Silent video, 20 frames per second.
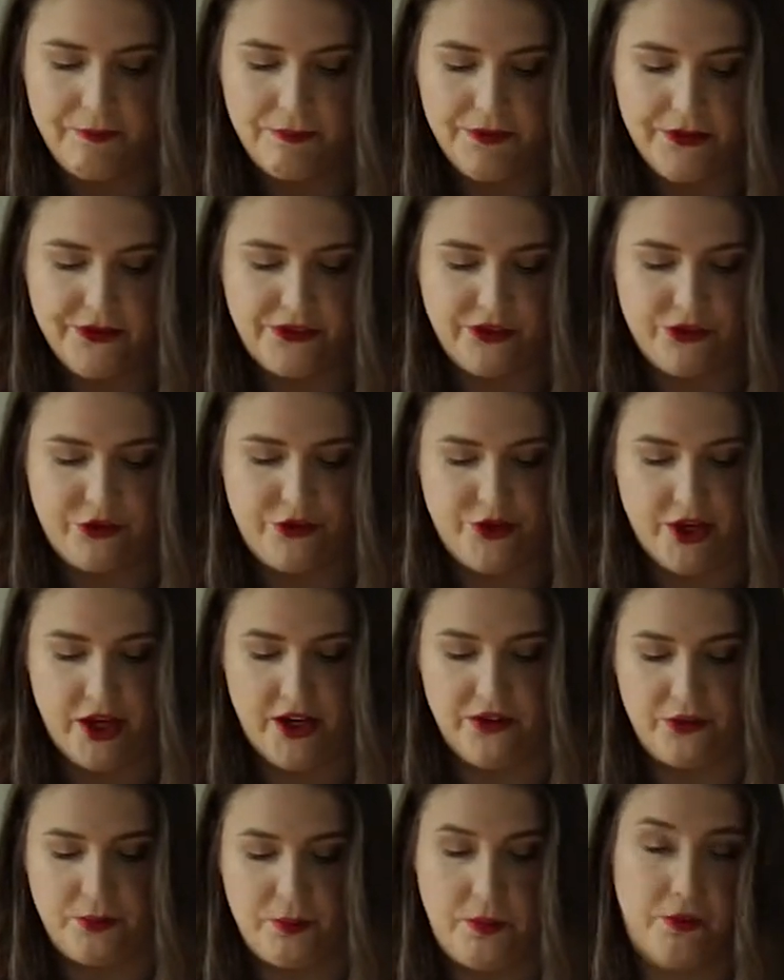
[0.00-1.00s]
This is
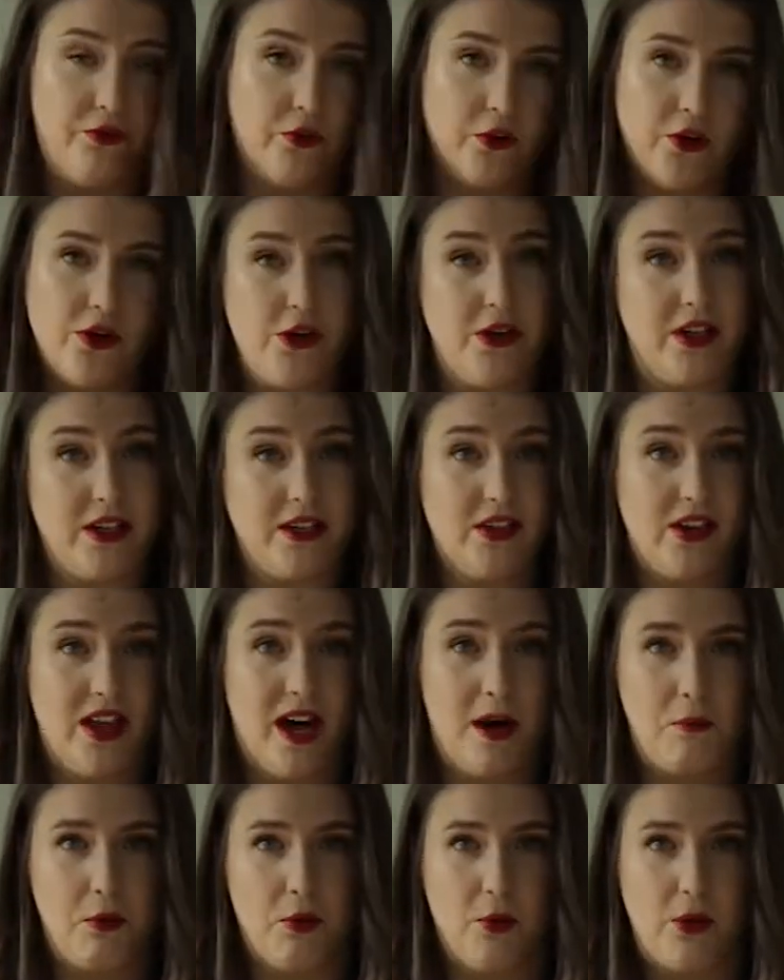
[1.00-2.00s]
just before you get to
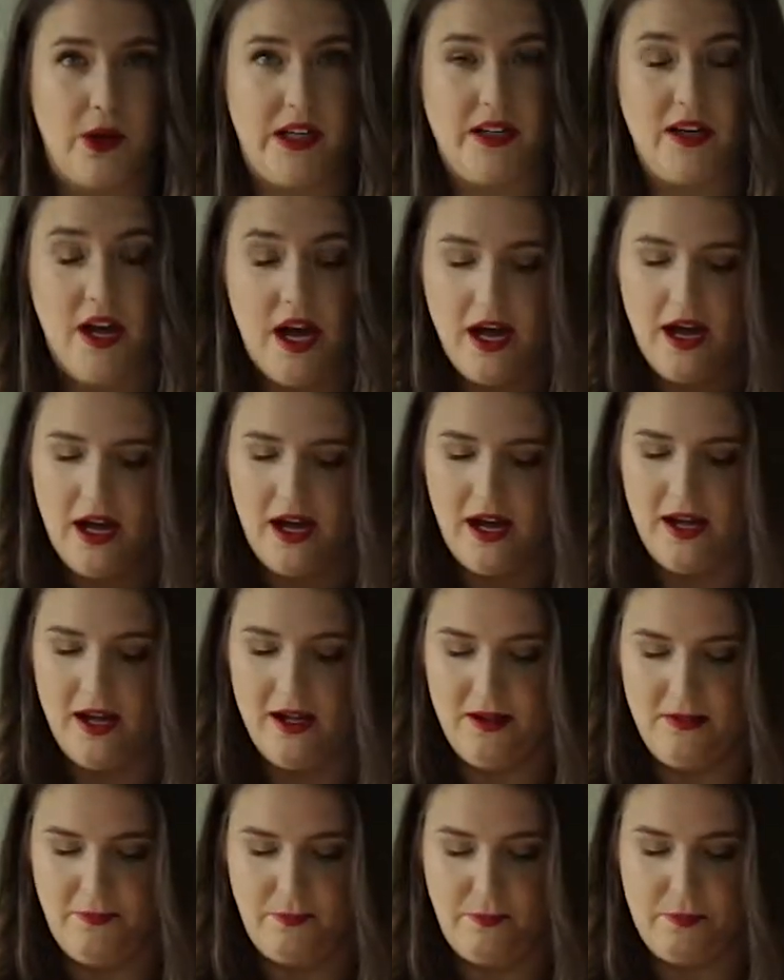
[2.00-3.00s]
that point.
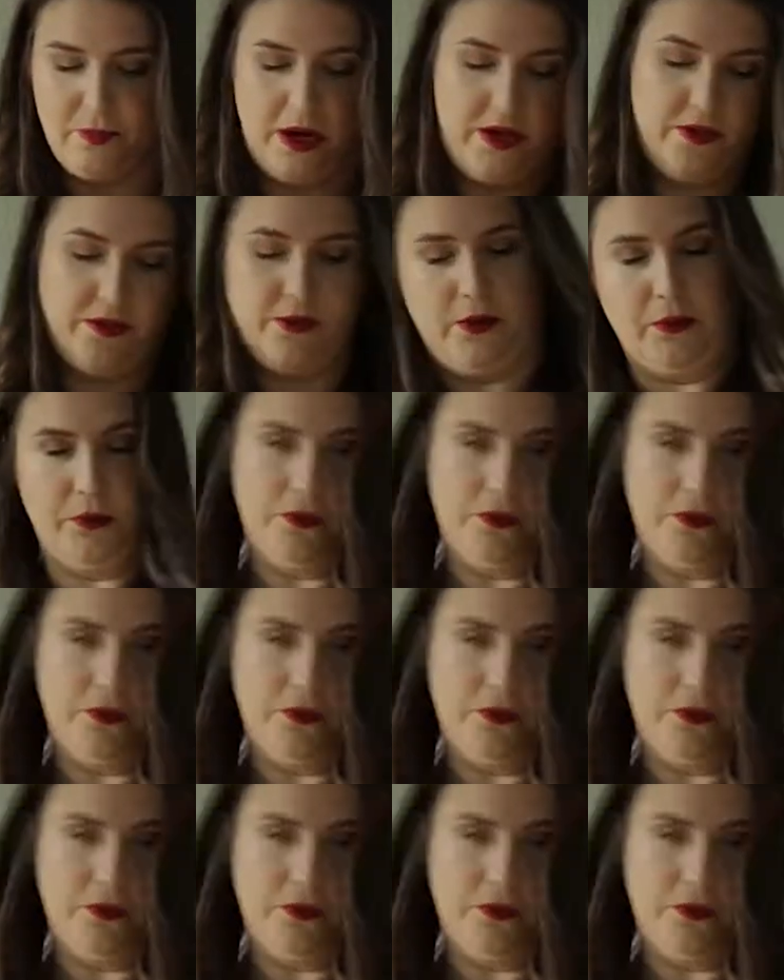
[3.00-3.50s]
Brett, throw